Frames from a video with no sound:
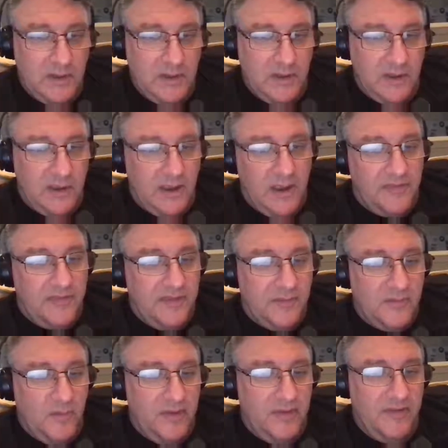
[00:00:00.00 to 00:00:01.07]
I think the
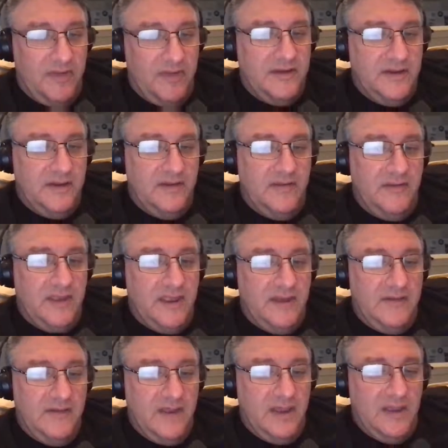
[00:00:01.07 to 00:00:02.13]
way that they did it in the
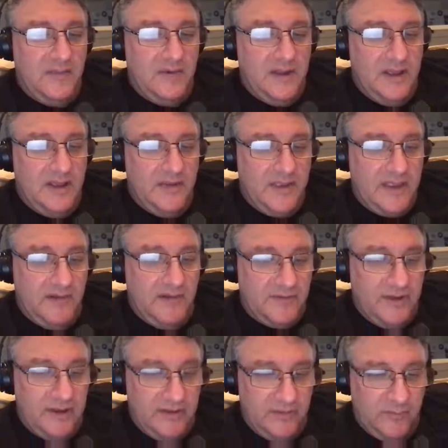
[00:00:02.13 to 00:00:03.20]
KTM and now the
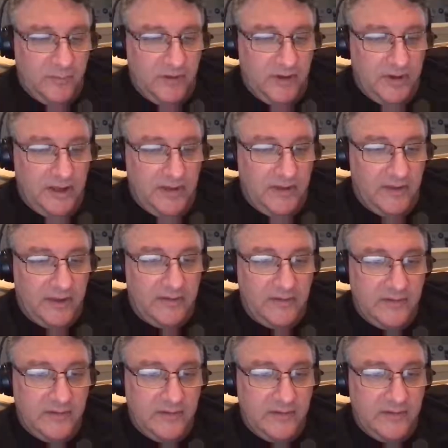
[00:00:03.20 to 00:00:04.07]
Kawasaki is pretty elegant.